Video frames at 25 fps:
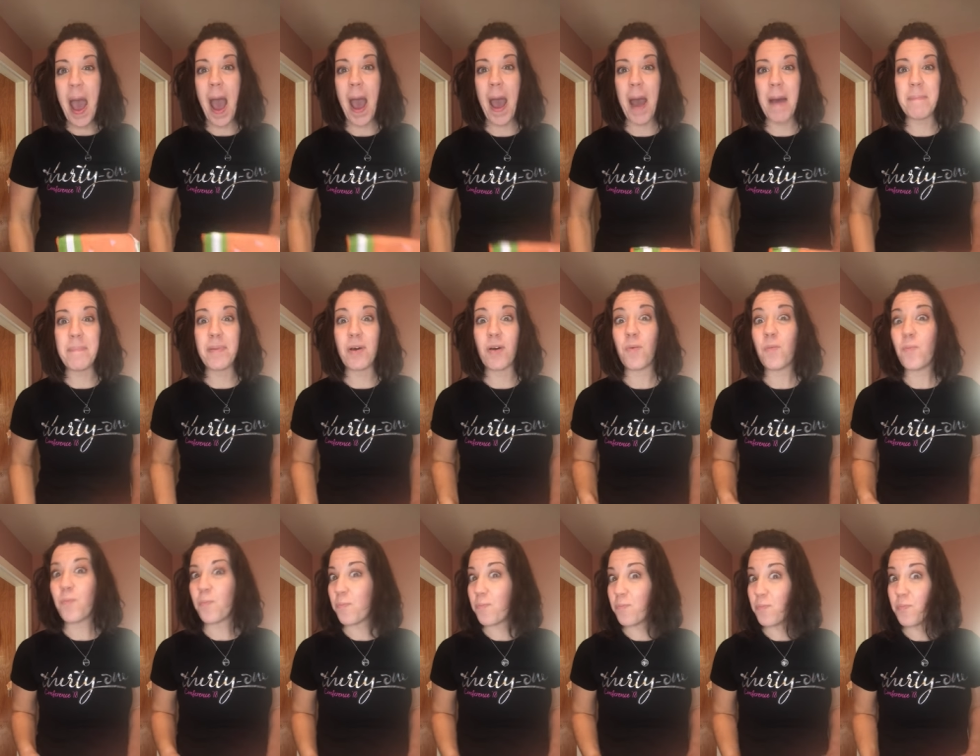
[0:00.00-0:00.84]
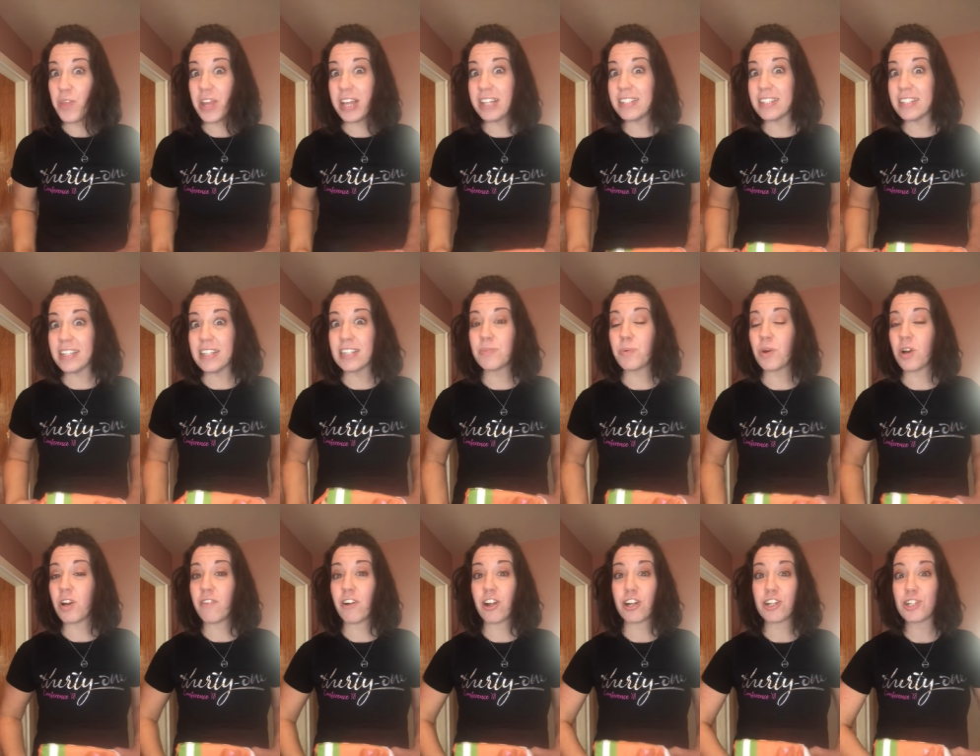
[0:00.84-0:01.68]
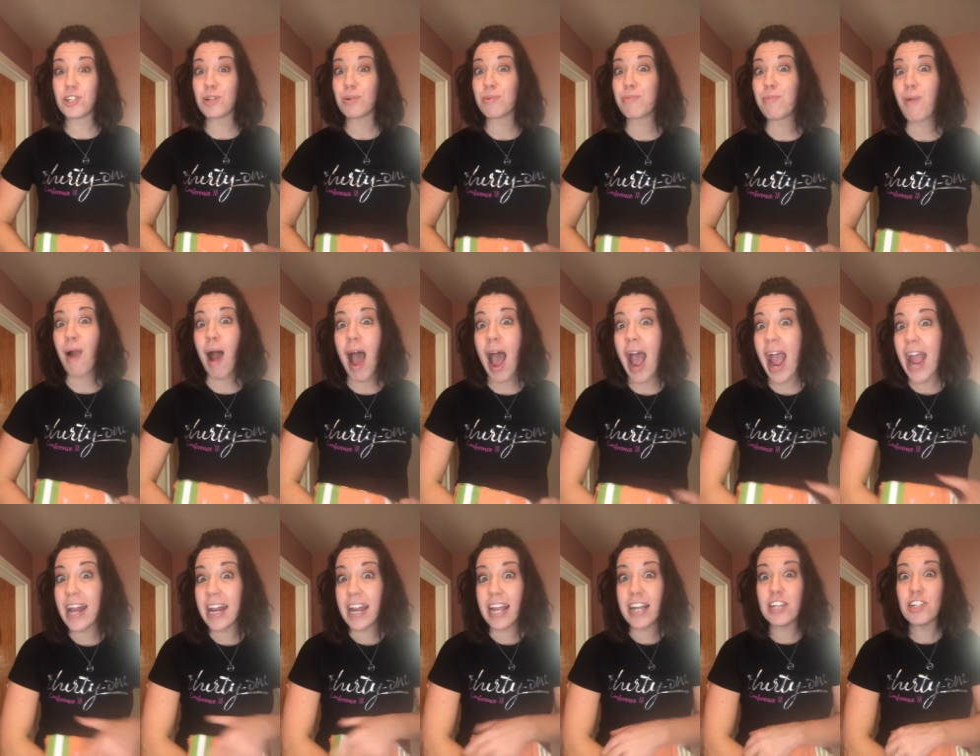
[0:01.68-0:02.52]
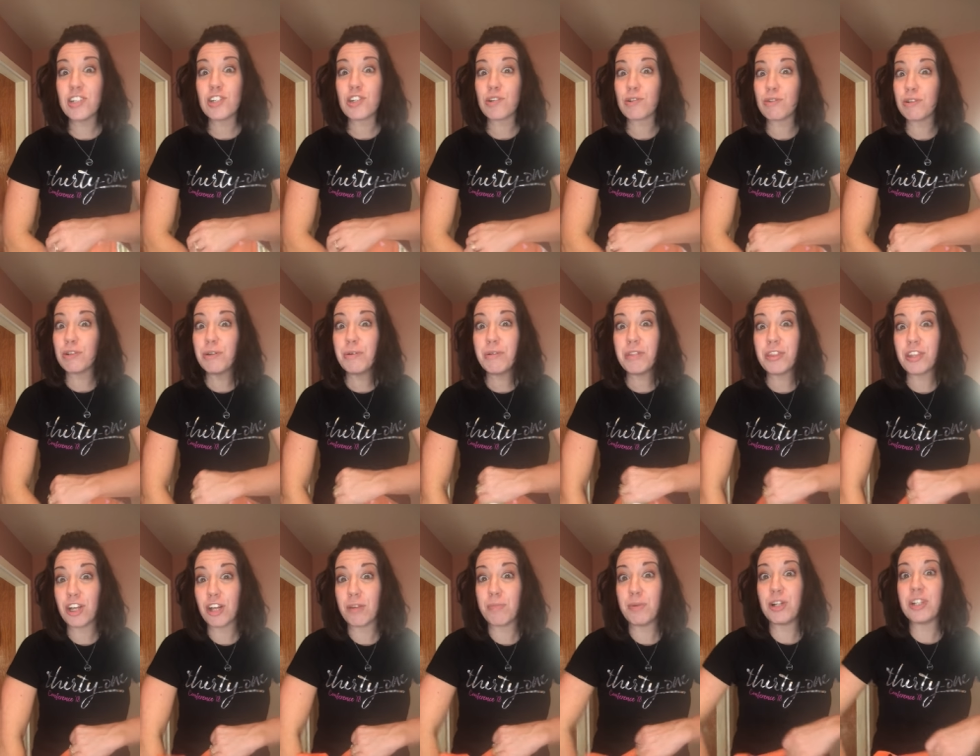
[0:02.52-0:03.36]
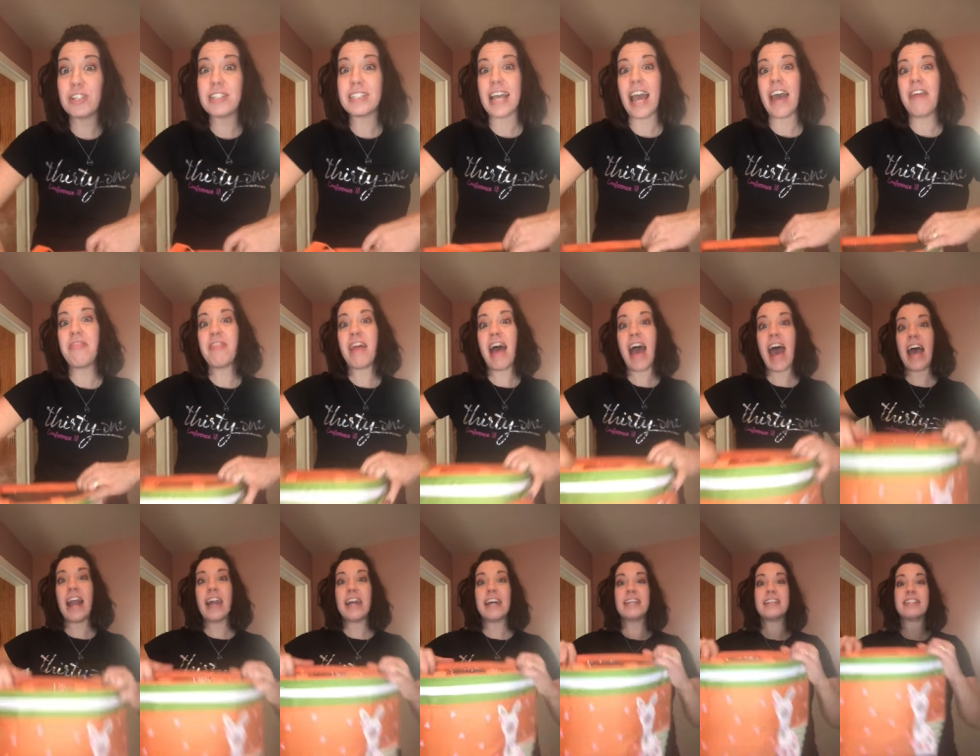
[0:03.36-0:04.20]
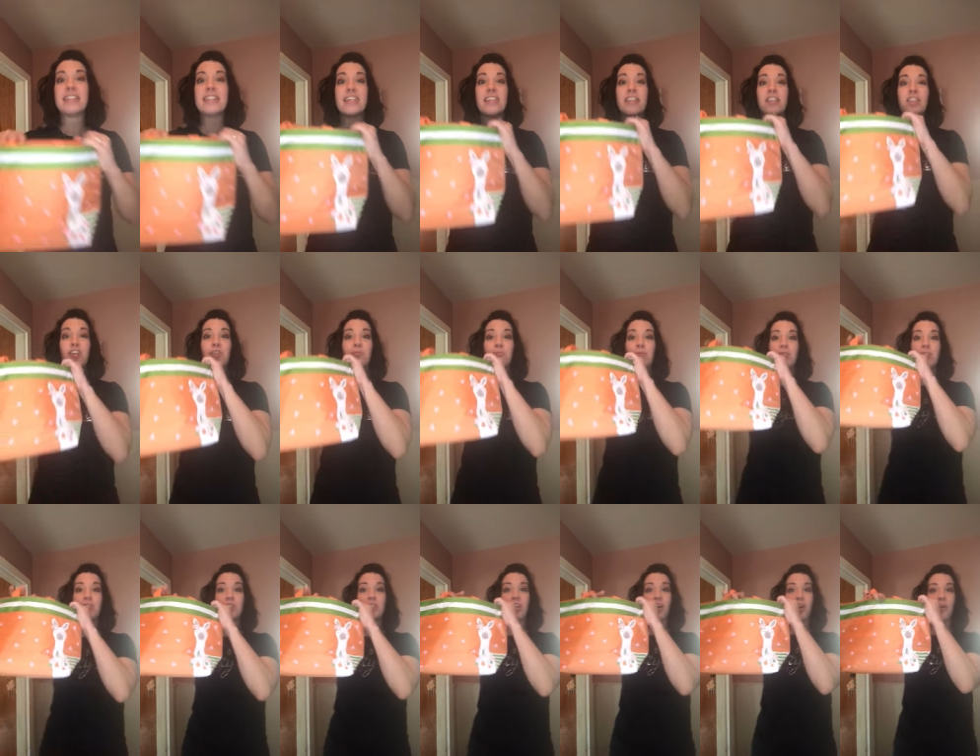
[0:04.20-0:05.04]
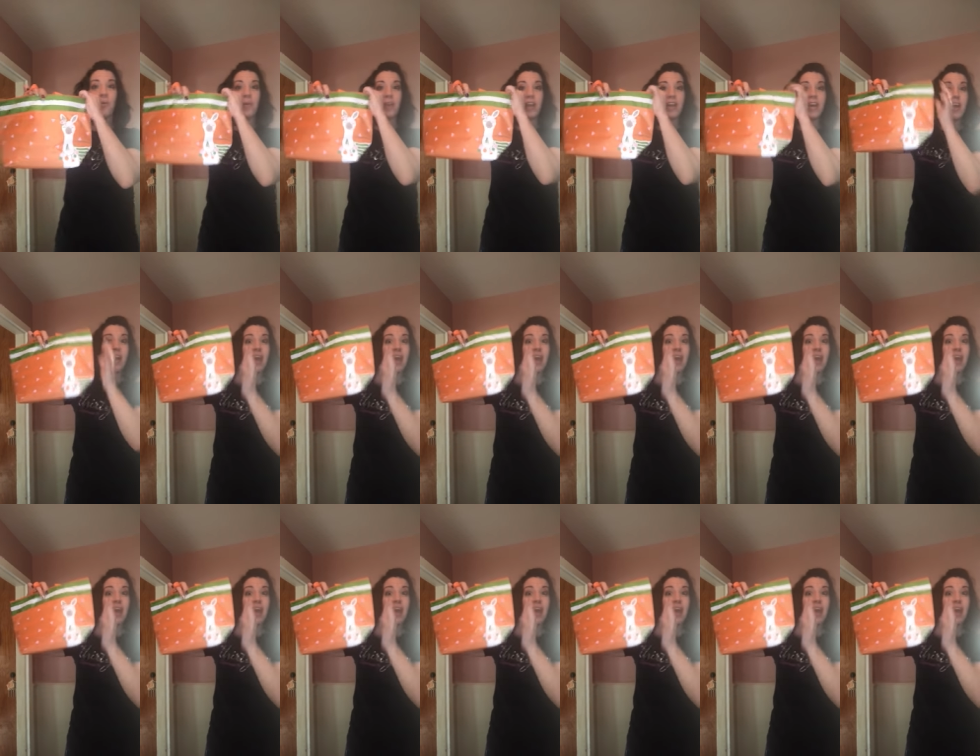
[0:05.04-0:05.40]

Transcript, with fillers: Um, but this is one of our tried and true thermals, and that is the thermal tote.